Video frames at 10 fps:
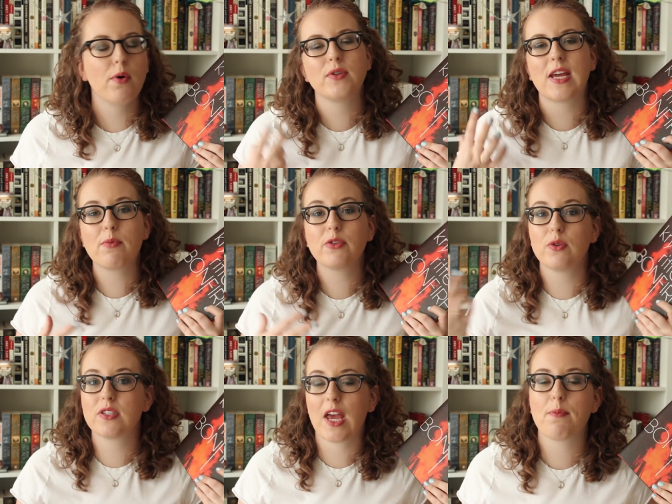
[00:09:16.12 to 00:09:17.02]
but was able to
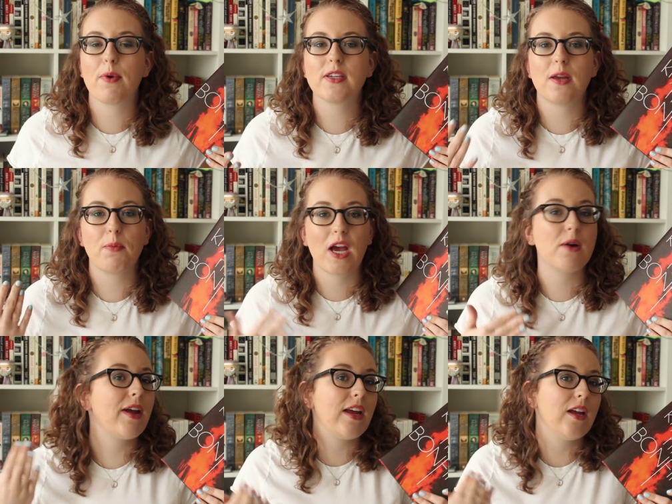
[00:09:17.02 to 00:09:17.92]
escape it and
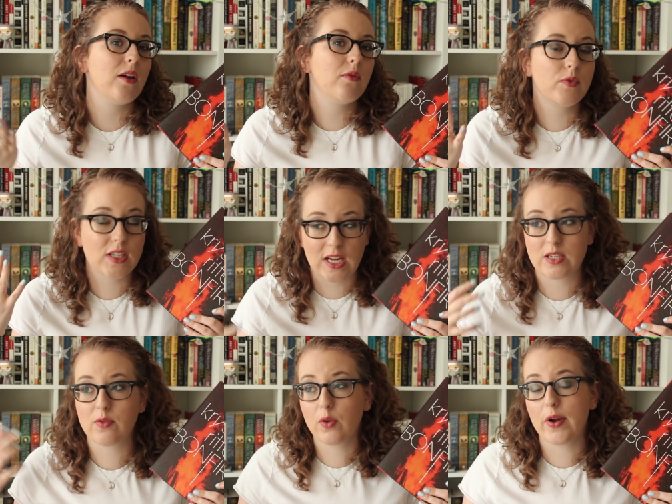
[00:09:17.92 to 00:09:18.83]
become a
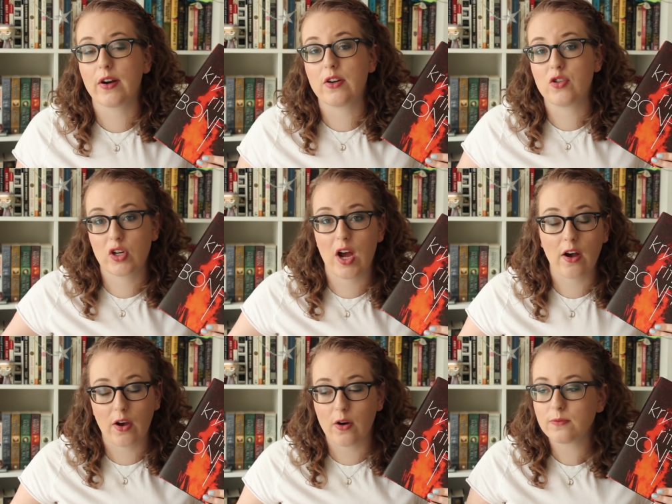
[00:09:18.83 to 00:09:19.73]
successful lawyer in
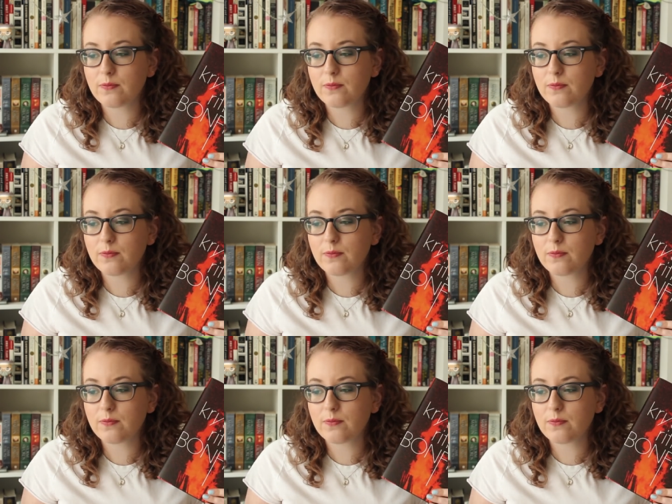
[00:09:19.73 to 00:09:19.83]
Chicago.